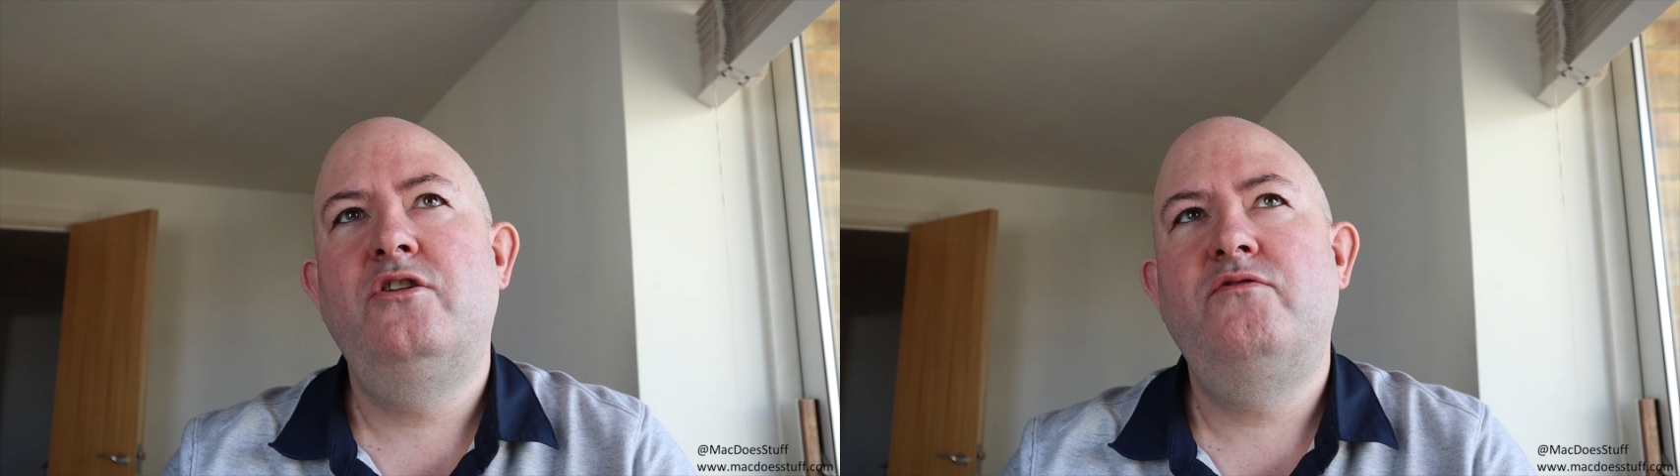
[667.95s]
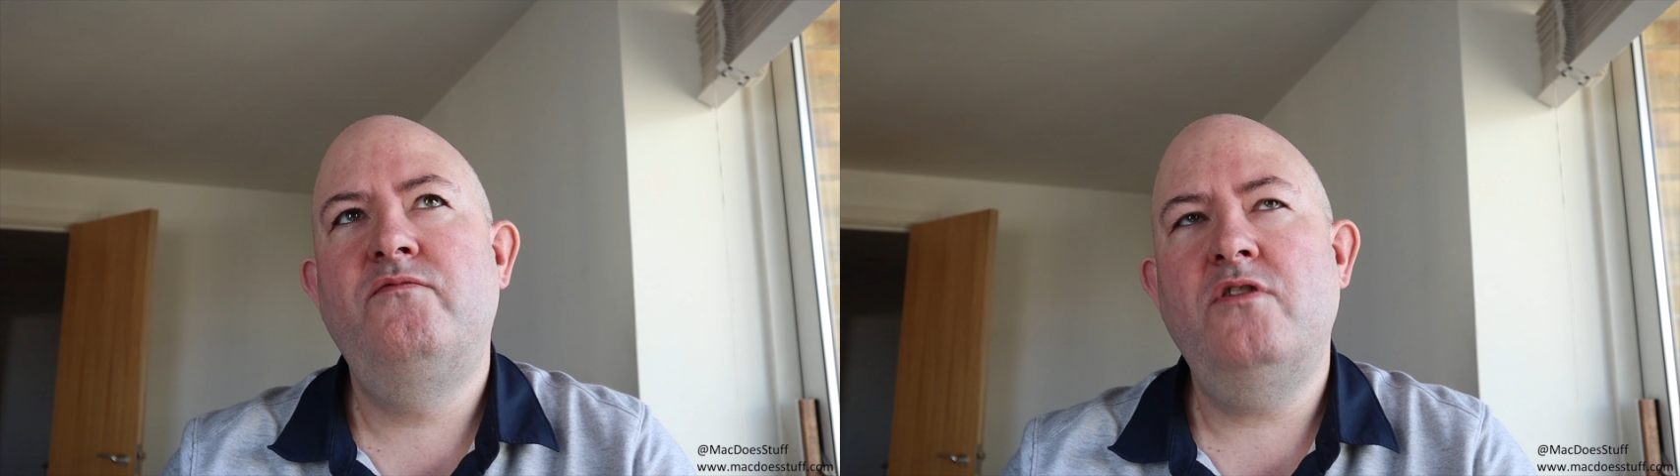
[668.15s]

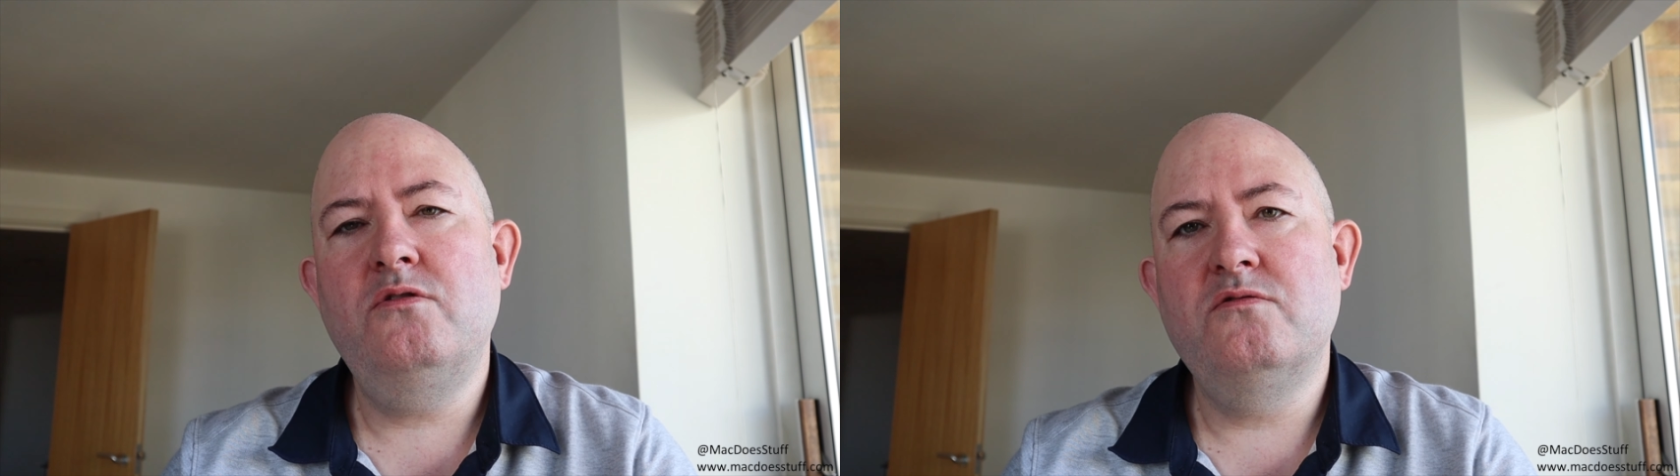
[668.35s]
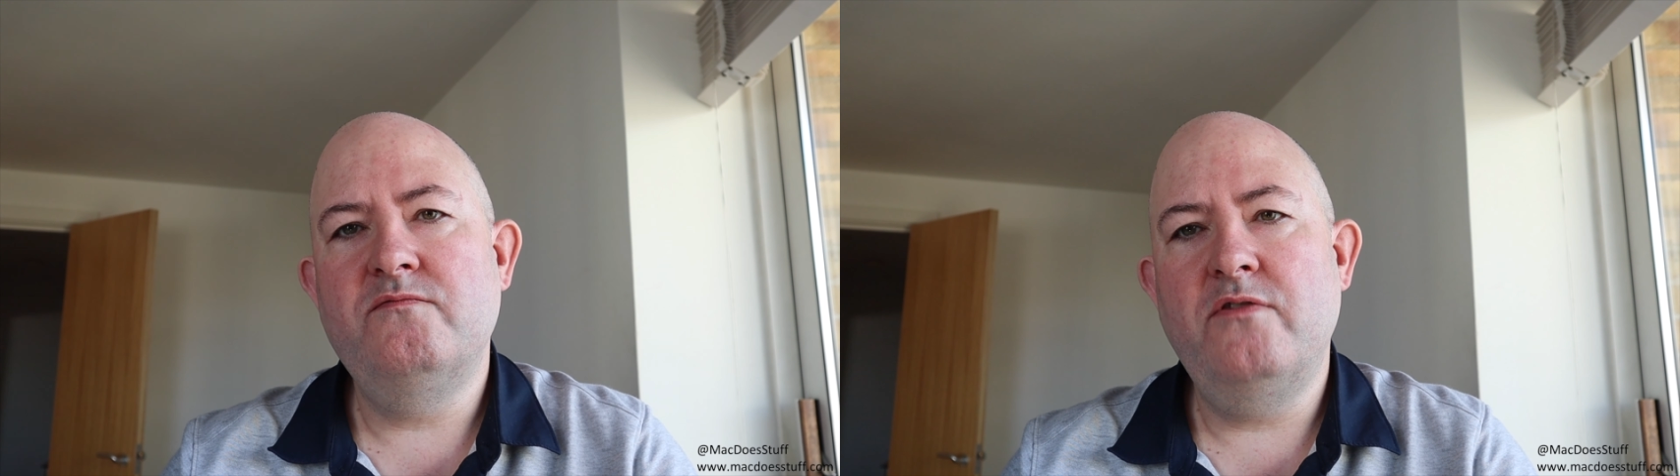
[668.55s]

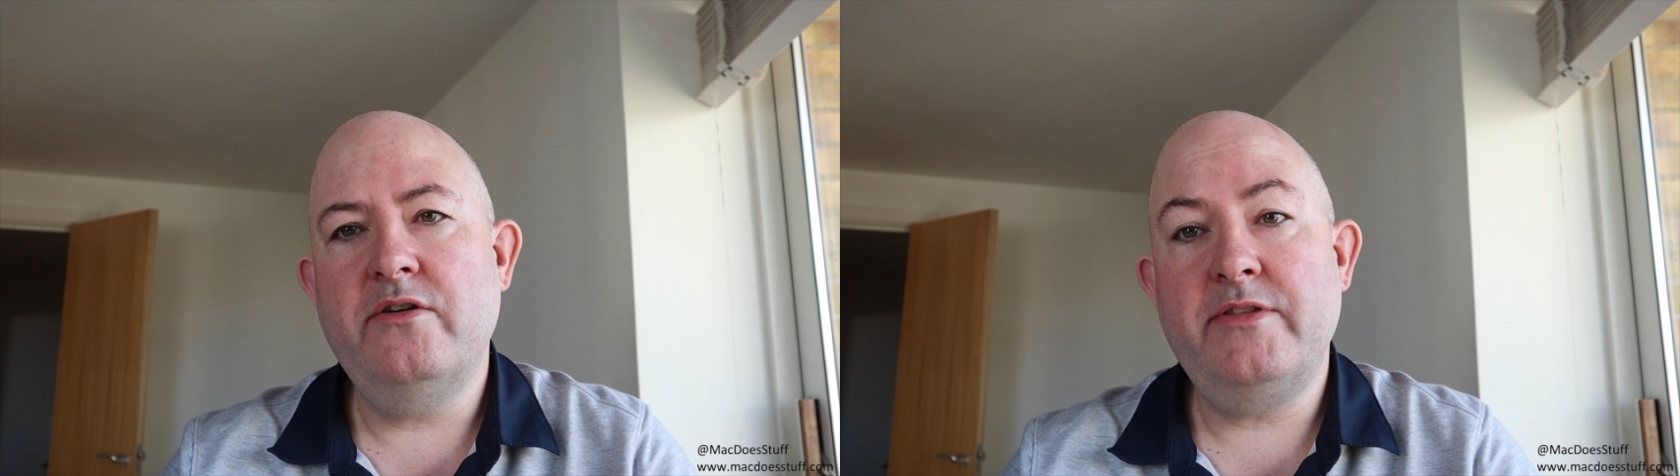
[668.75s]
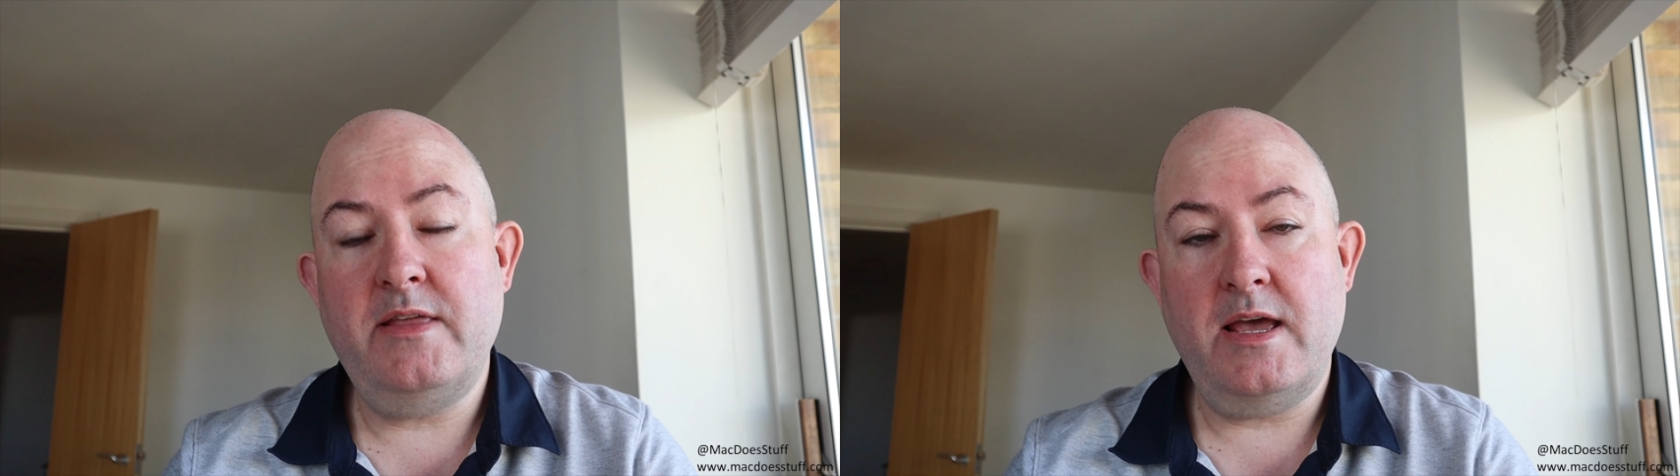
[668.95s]
role
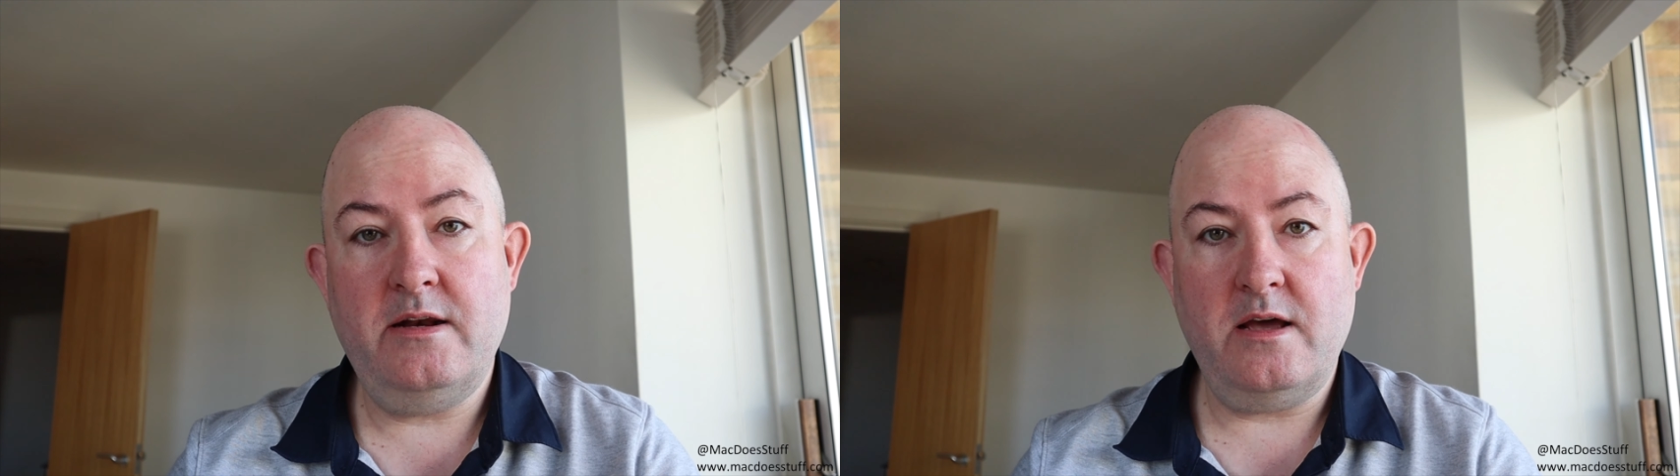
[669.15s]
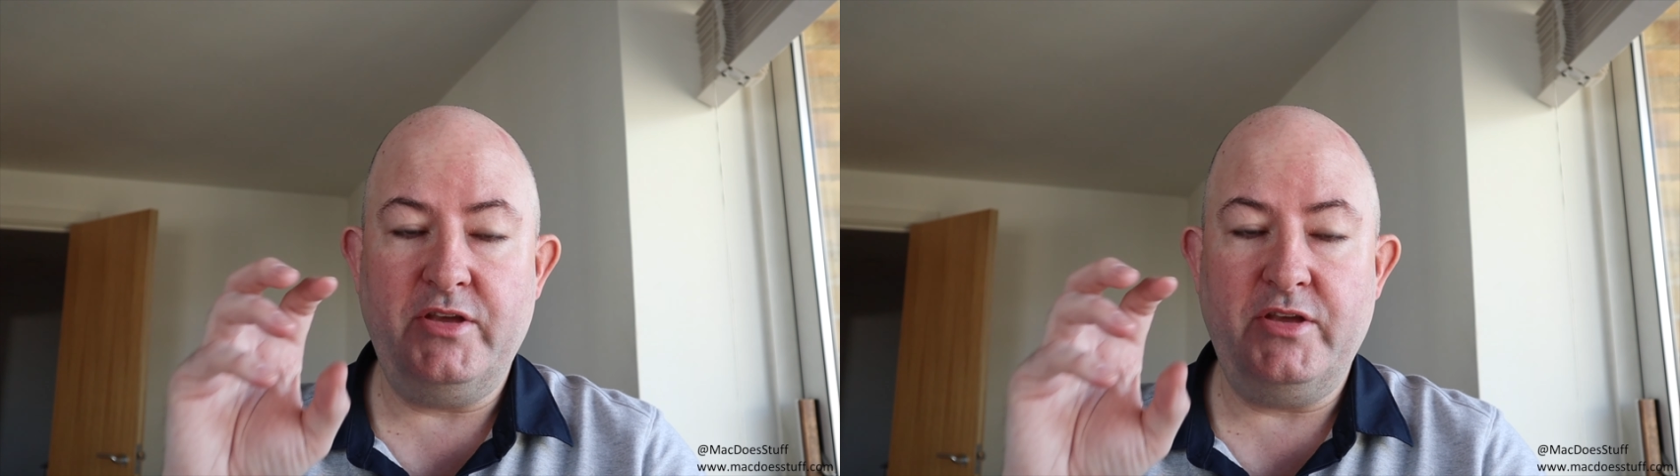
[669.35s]
rather than,